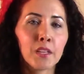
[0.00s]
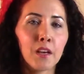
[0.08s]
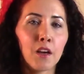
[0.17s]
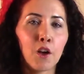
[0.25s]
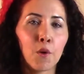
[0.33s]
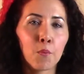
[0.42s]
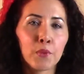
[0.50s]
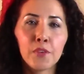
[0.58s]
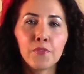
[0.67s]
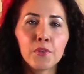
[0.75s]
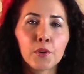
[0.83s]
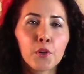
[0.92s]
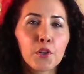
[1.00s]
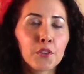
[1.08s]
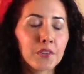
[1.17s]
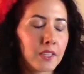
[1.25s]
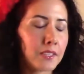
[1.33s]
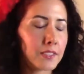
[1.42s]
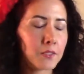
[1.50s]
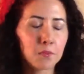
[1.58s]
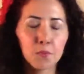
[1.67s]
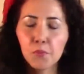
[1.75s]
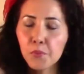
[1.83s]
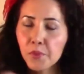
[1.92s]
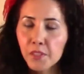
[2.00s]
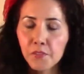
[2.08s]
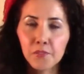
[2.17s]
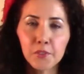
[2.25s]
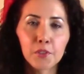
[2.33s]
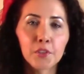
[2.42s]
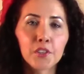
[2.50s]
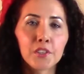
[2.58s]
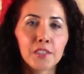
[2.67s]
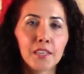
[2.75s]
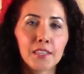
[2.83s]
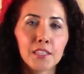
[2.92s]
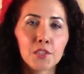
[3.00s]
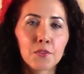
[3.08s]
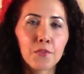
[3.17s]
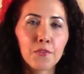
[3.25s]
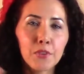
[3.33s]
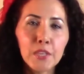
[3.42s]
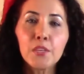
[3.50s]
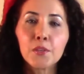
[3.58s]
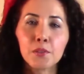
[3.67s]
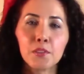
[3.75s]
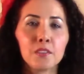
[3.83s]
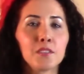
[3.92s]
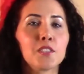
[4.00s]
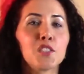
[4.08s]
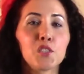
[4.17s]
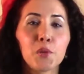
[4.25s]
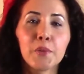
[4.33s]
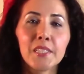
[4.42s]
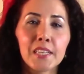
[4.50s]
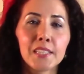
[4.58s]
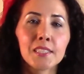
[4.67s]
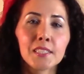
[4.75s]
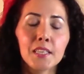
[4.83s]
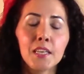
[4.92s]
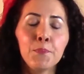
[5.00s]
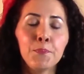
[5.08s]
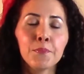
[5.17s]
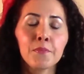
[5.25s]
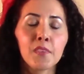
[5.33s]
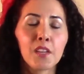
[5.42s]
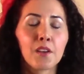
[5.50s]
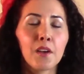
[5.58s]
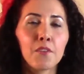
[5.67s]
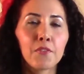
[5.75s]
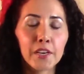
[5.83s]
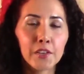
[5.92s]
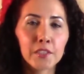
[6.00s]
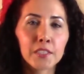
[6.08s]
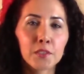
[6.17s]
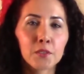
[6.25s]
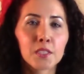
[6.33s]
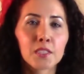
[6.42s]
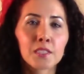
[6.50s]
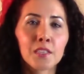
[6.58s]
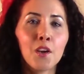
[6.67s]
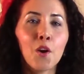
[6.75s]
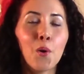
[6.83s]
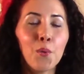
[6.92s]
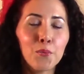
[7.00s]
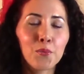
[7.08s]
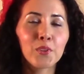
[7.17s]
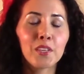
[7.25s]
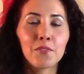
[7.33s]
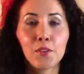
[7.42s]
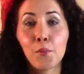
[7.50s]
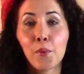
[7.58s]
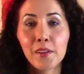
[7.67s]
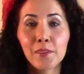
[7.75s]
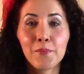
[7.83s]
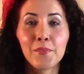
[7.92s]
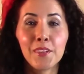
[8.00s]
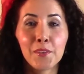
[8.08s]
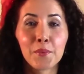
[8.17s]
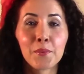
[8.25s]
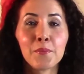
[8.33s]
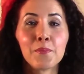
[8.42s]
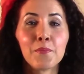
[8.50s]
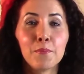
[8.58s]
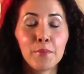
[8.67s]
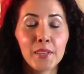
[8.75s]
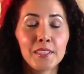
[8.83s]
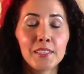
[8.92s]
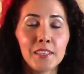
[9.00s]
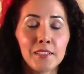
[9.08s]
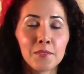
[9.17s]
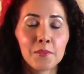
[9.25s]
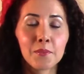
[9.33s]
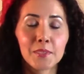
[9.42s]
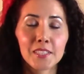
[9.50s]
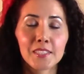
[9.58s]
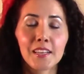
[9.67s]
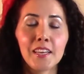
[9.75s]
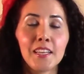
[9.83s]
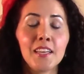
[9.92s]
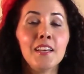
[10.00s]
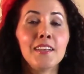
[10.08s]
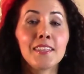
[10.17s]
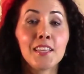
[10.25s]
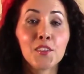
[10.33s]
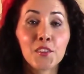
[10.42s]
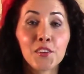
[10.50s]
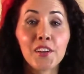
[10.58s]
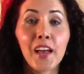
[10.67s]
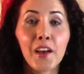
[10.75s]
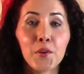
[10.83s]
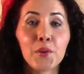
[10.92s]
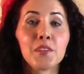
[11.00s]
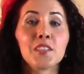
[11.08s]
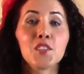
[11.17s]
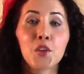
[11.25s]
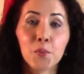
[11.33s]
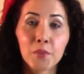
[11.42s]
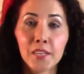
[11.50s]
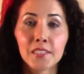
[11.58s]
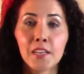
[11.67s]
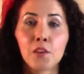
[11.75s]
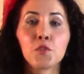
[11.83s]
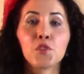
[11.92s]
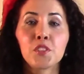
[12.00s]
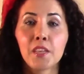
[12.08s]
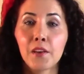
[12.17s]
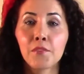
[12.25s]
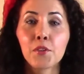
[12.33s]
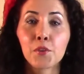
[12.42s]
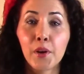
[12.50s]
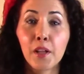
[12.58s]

when they feel hurt, they just really feel hurt. Like, they just feel so intensely. Fire adults, hopefully, if they want to, blend in with society, they learn how to tone that down. Usually they have other